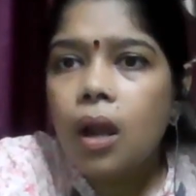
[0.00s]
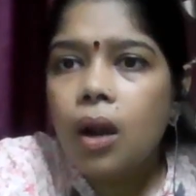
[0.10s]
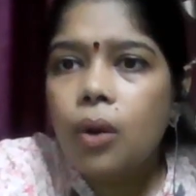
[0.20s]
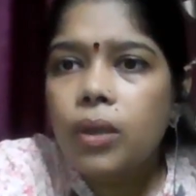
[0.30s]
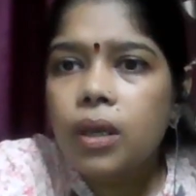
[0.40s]

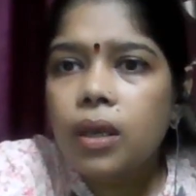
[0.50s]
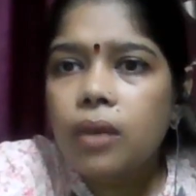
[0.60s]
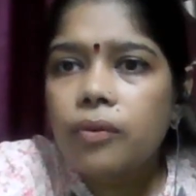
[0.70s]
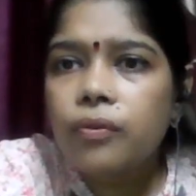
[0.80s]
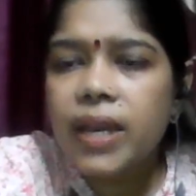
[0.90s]

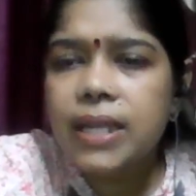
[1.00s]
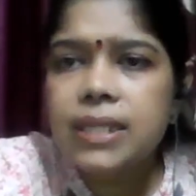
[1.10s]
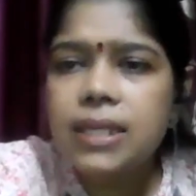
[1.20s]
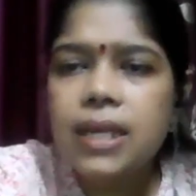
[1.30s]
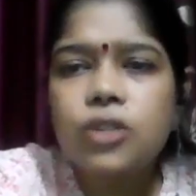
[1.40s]
Okay,
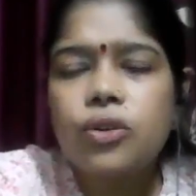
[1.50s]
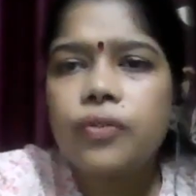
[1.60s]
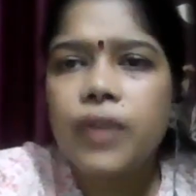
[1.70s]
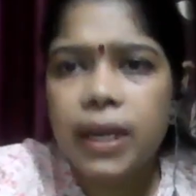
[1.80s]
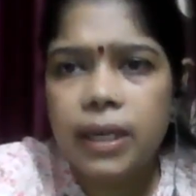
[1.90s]
Wednesdays or
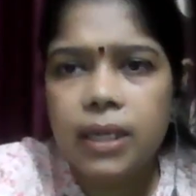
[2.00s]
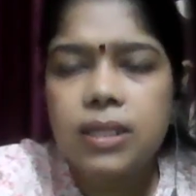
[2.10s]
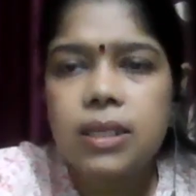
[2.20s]
Fridays?